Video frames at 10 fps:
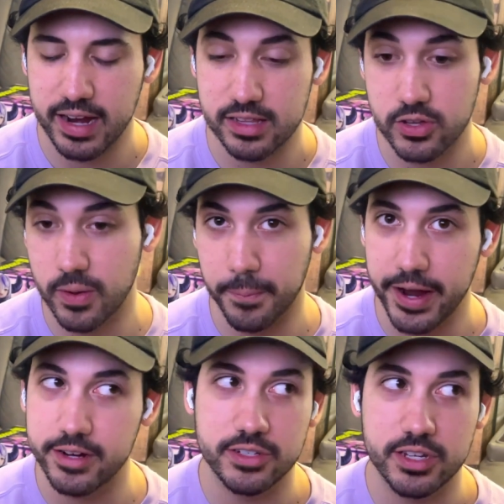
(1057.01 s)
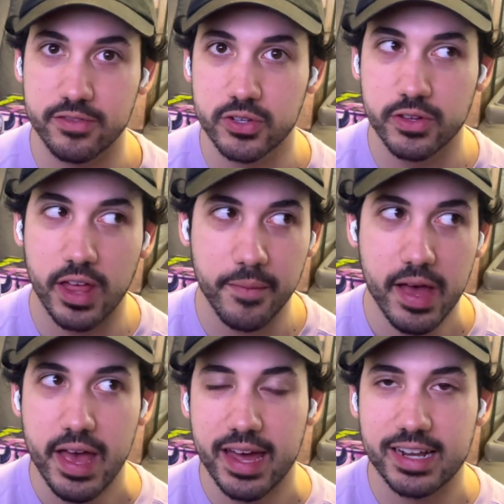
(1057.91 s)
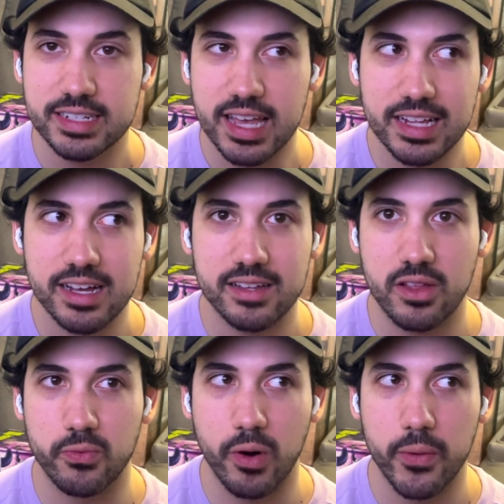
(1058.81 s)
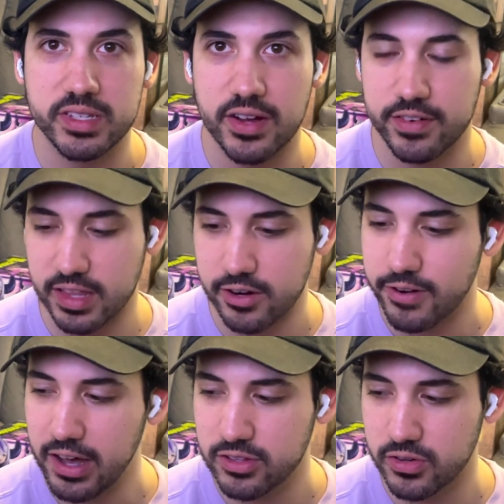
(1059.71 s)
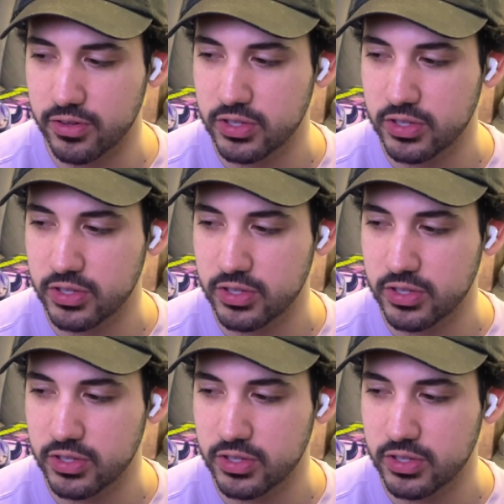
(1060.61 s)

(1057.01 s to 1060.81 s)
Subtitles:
and then you compare yourself to them and it just kind of ruins everything around you,